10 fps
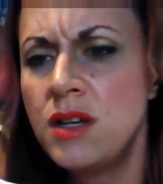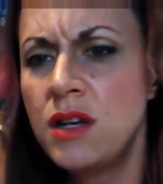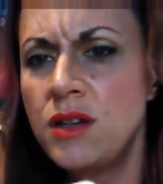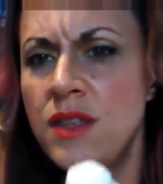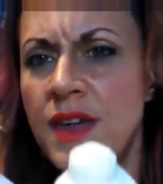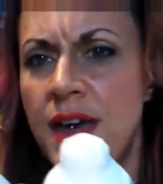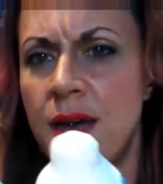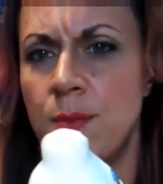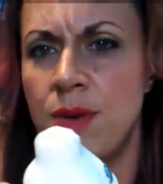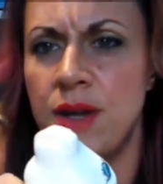Not only
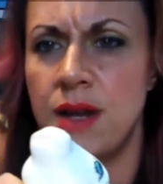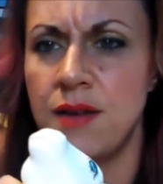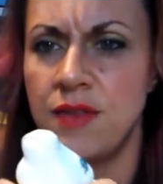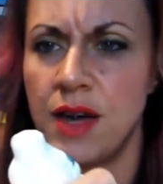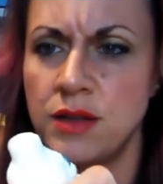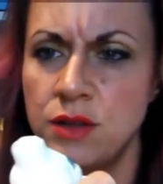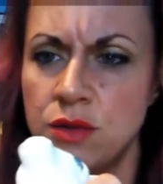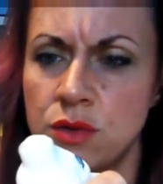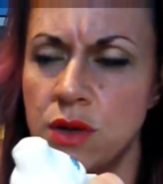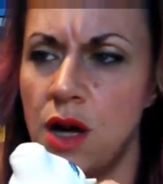that, but I've got
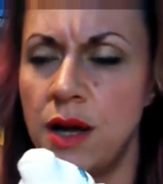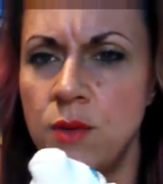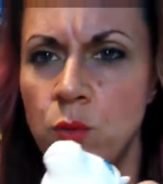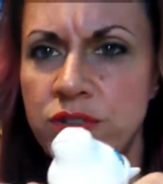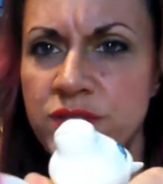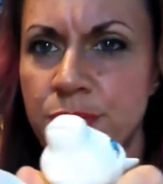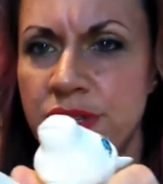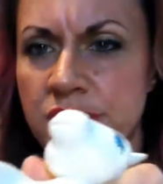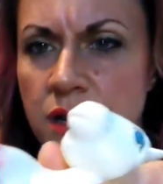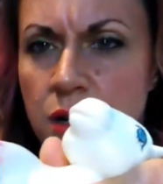little cotton
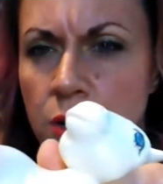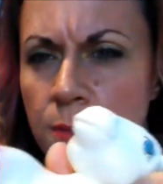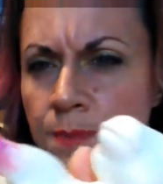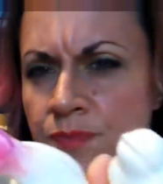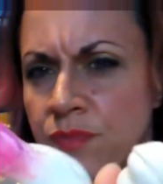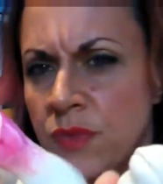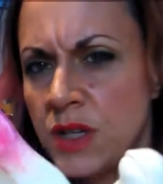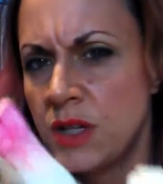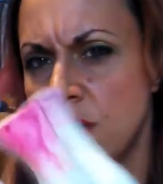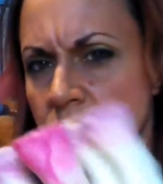wispies now
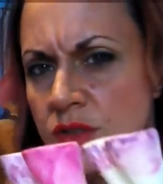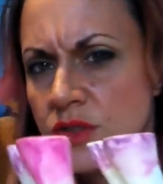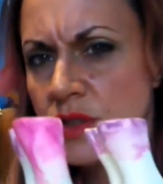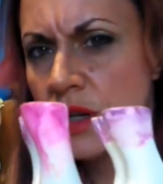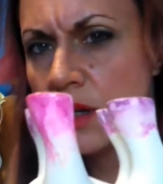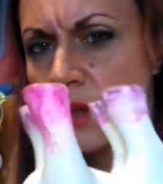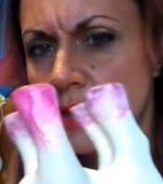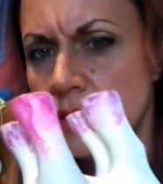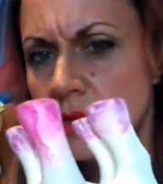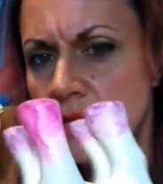stuck
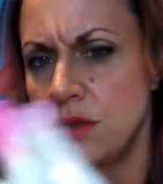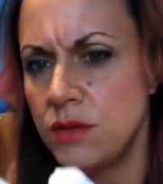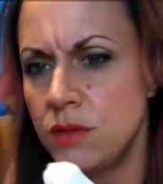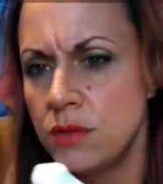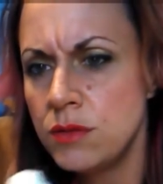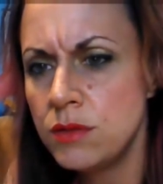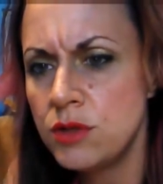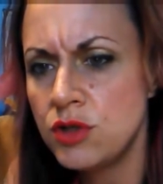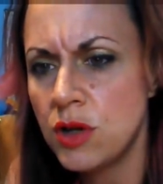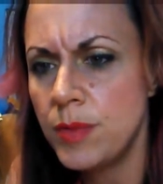to the
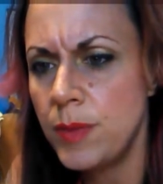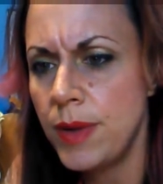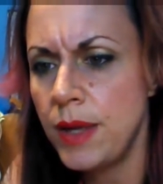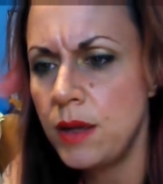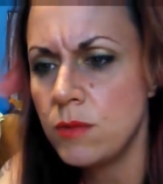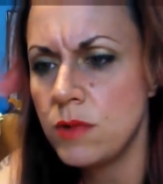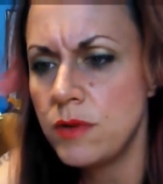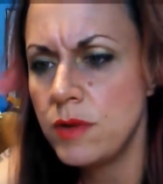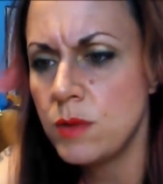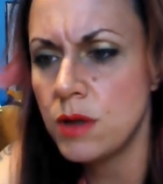Sharpie paint,
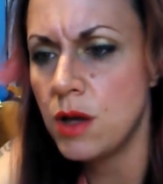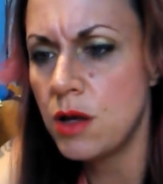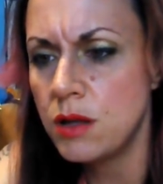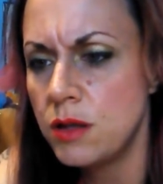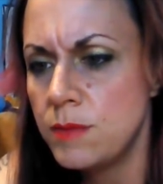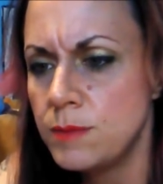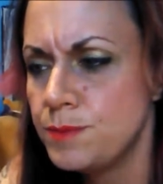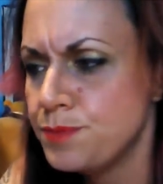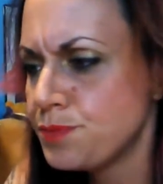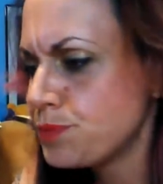whatever you want to call it,
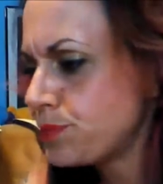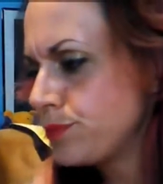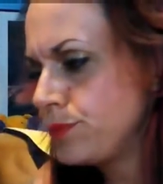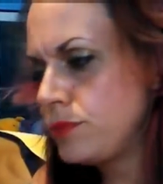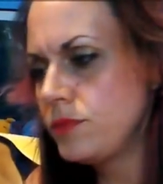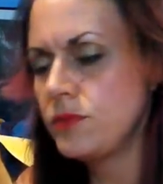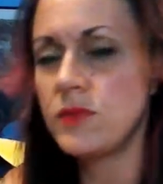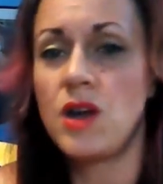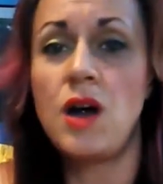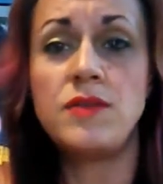
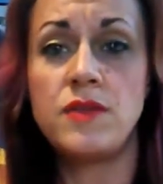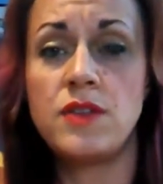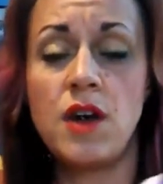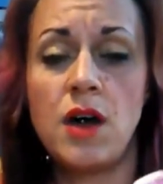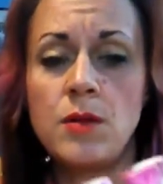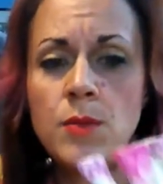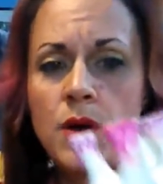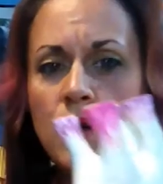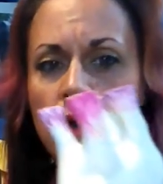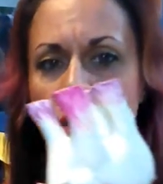off of the cotton
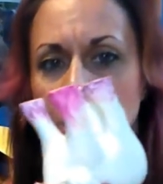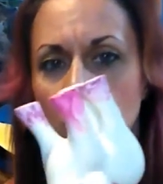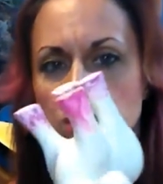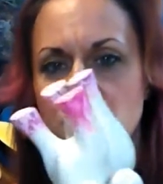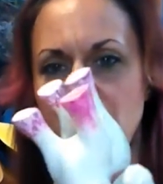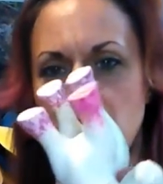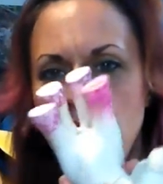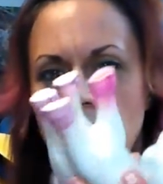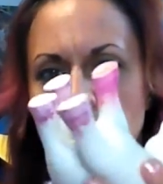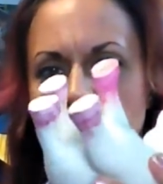ball, which I didn't
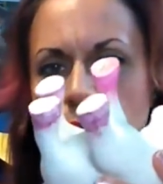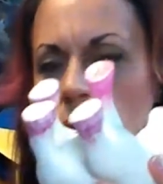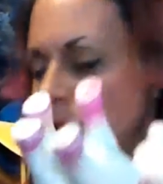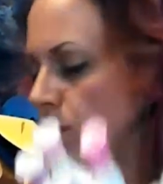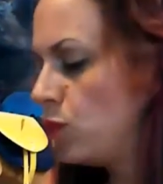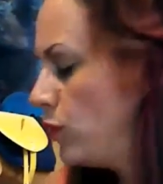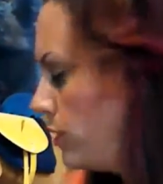have that problem